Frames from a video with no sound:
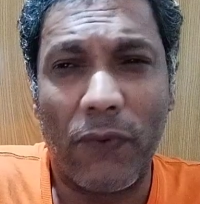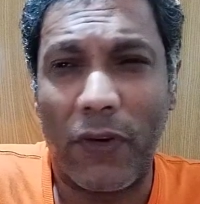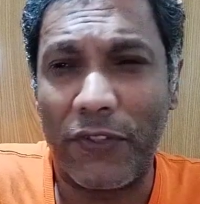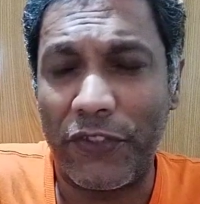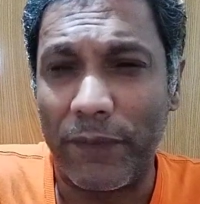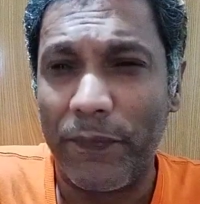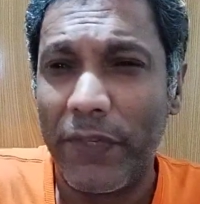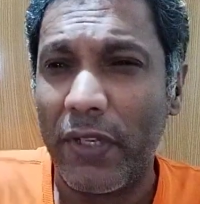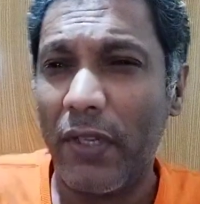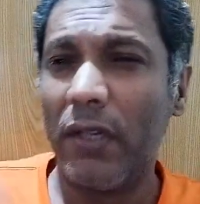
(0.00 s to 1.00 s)
forces.
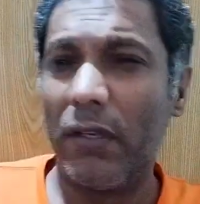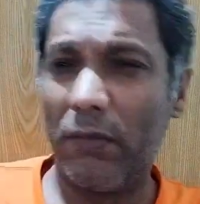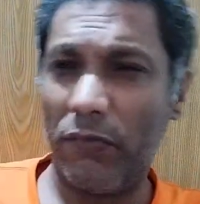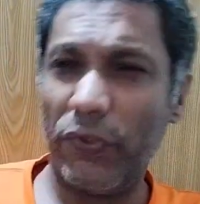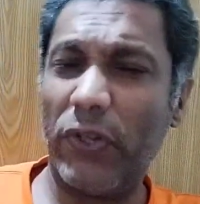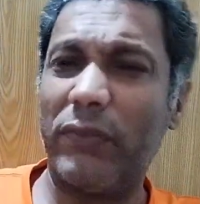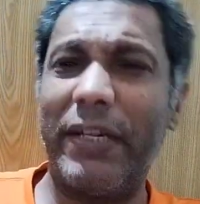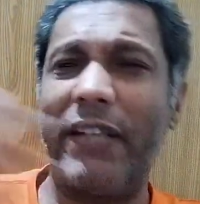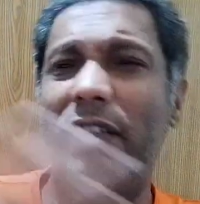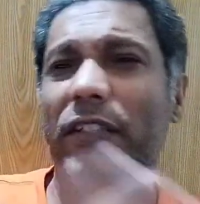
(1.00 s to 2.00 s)
We know
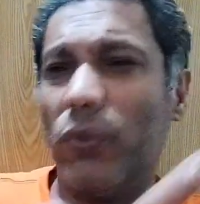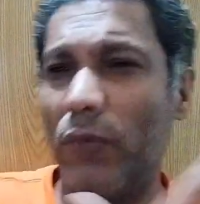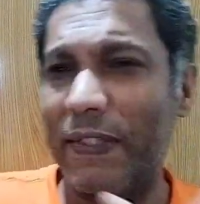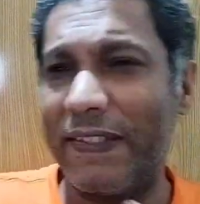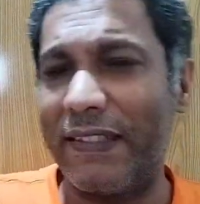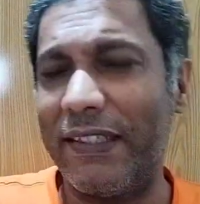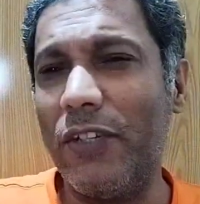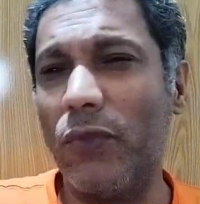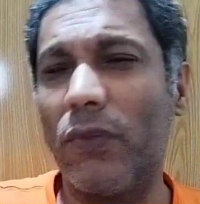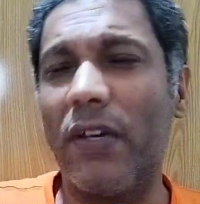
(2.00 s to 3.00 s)
that US
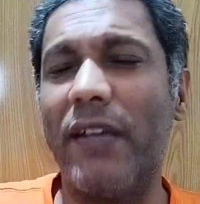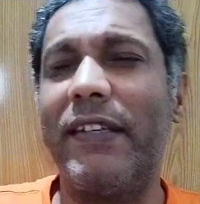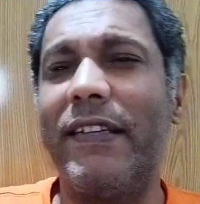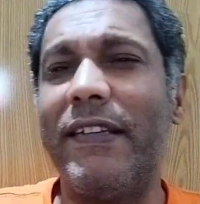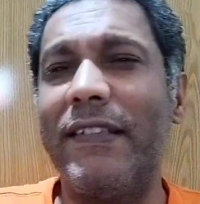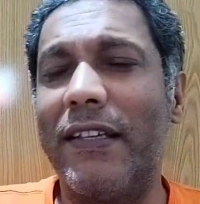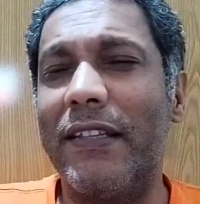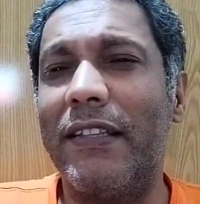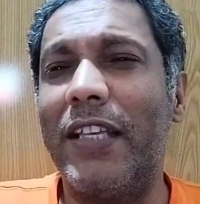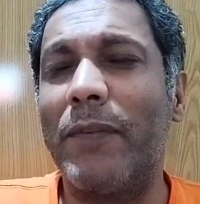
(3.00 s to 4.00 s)
EU countries,
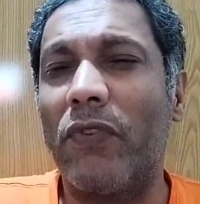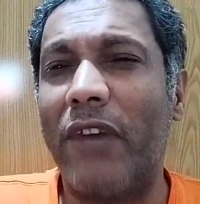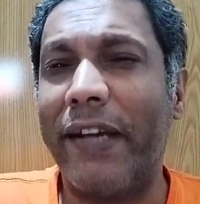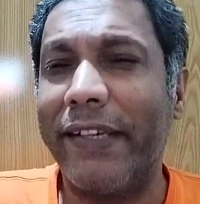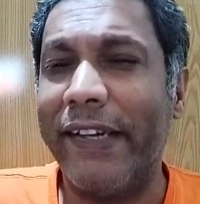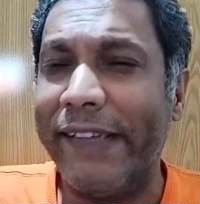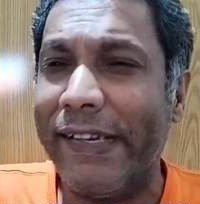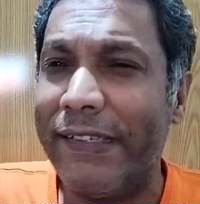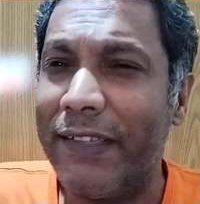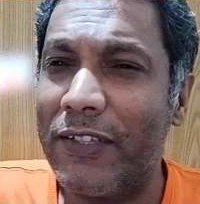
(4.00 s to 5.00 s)
they provide
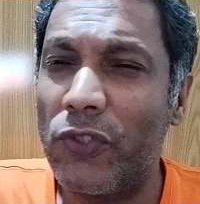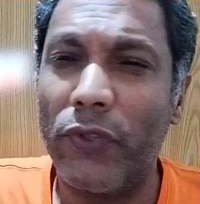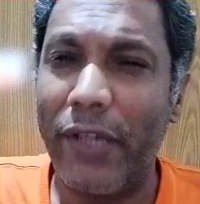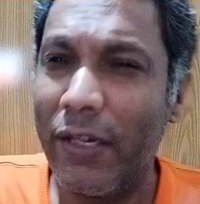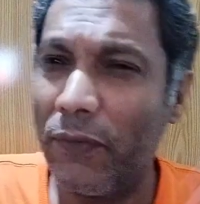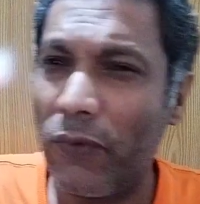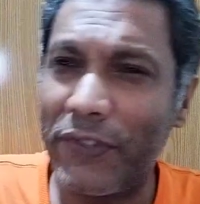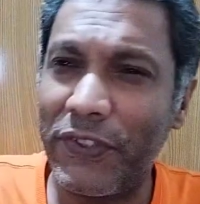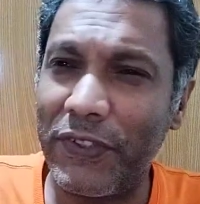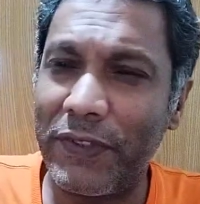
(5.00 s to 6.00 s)
intelligence to Ukrainian
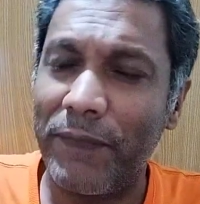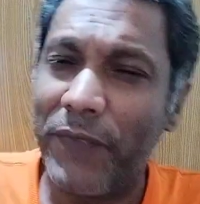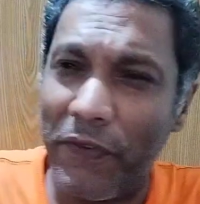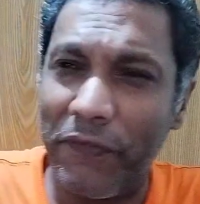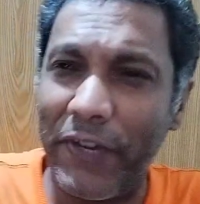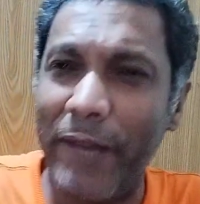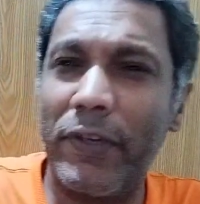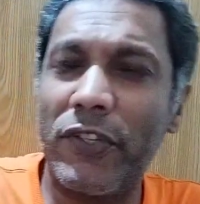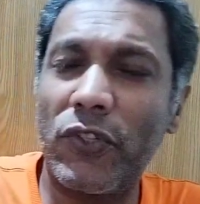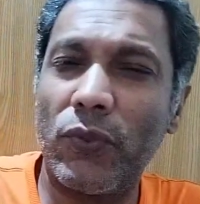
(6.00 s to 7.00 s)
forces,
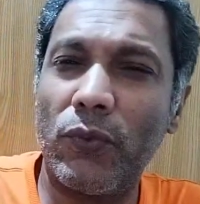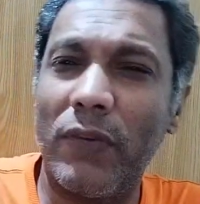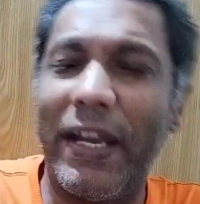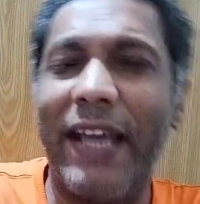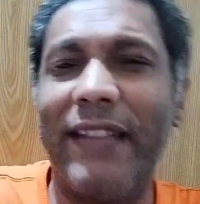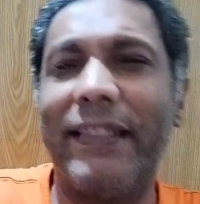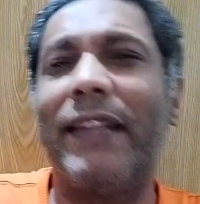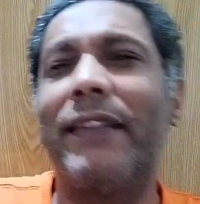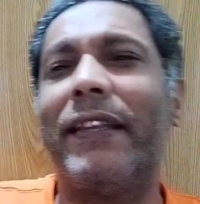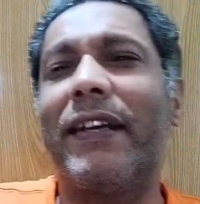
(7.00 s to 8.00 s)
weapons too, and
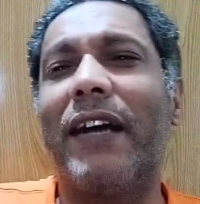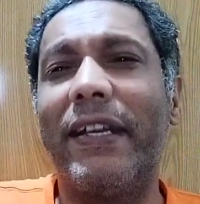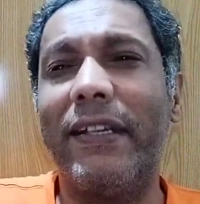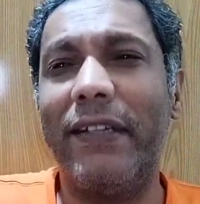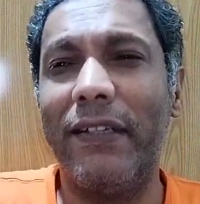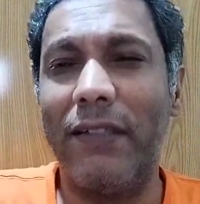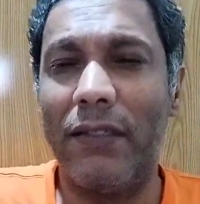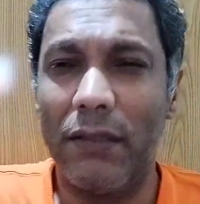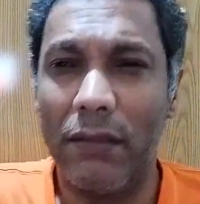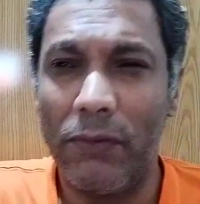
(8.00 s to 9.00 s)
then they
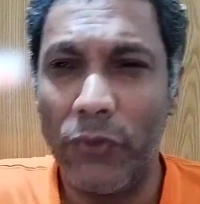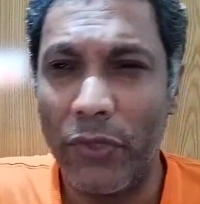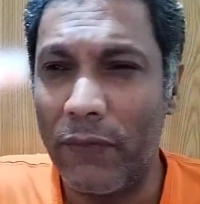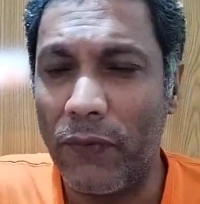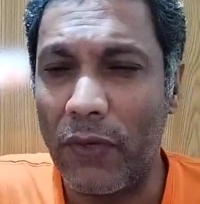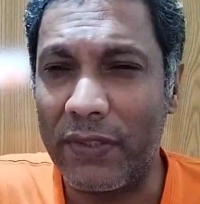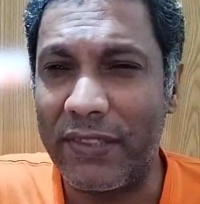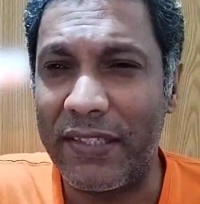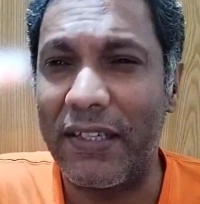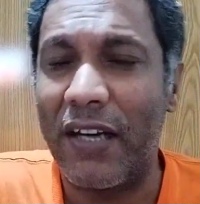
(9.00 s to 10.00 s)
guide Ukrainian
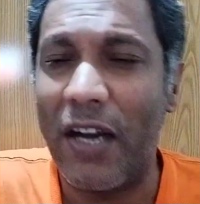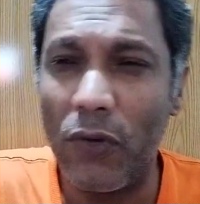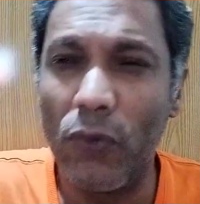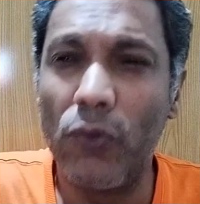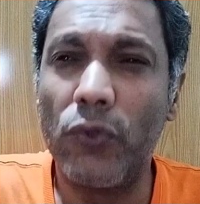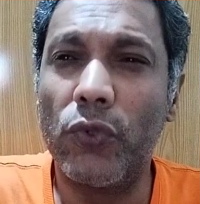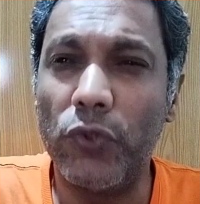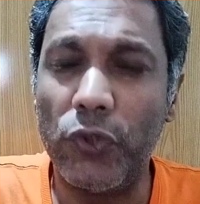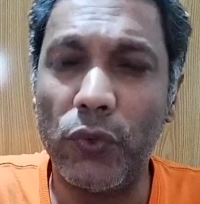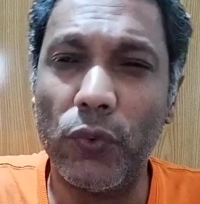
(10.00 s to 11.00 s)
forces how
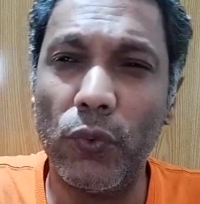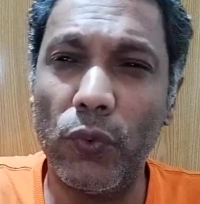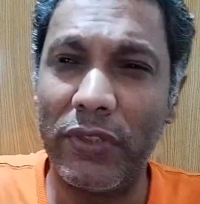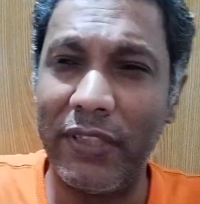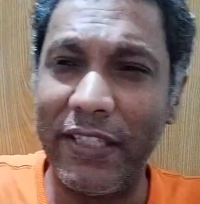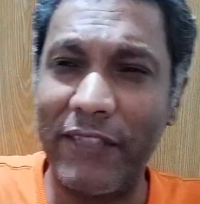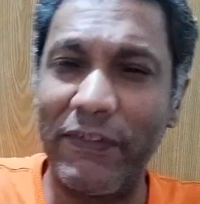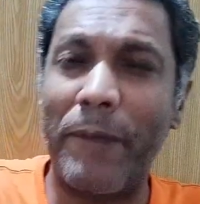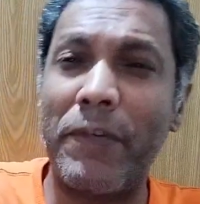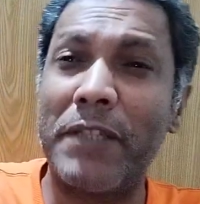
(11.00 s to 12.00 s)
to use these
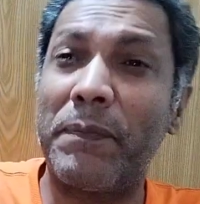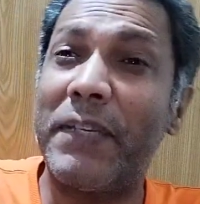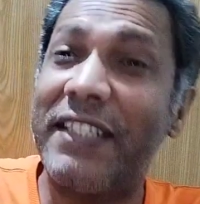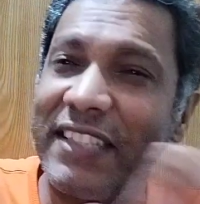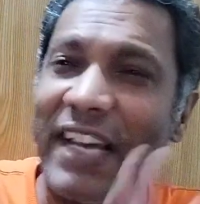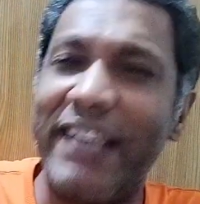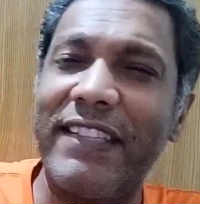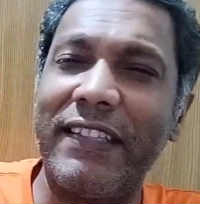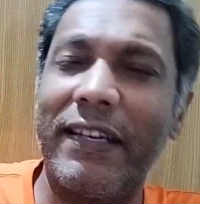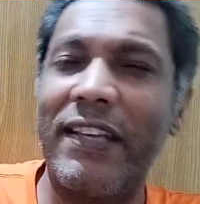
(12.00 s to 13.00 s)
weapons
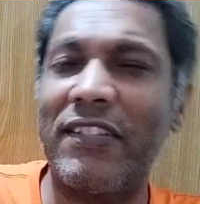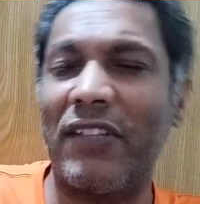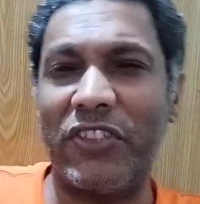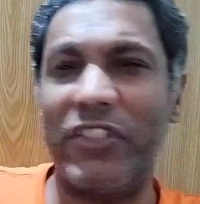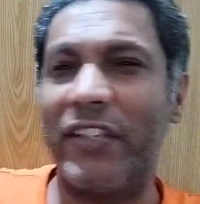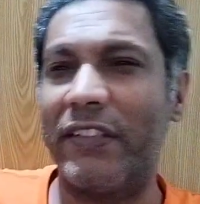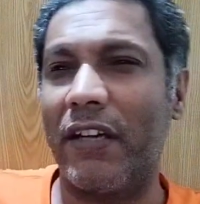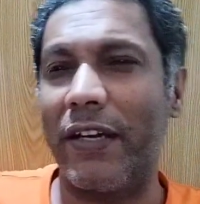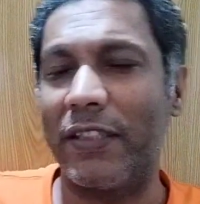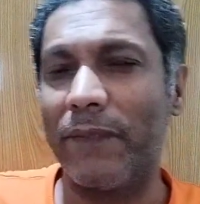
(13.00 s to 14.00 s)
precisely against Russian
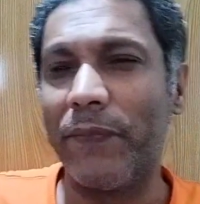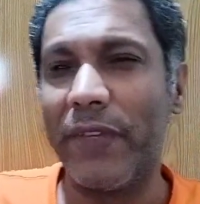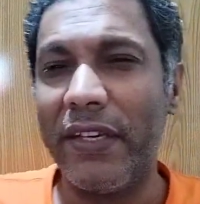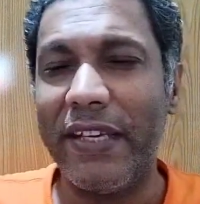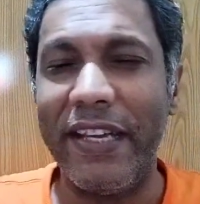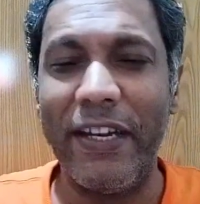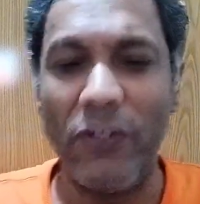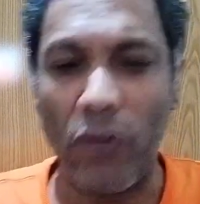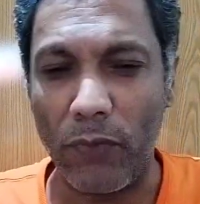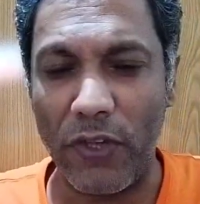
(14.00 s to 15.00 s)
targets
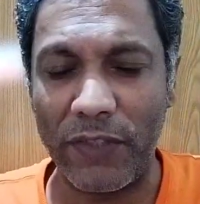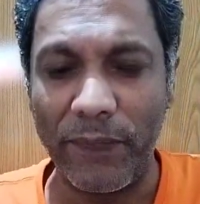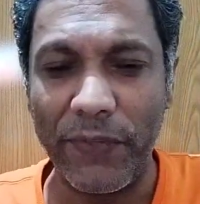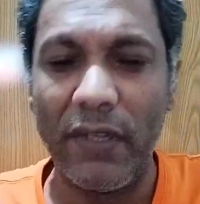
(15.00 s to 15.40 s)
in Donbass.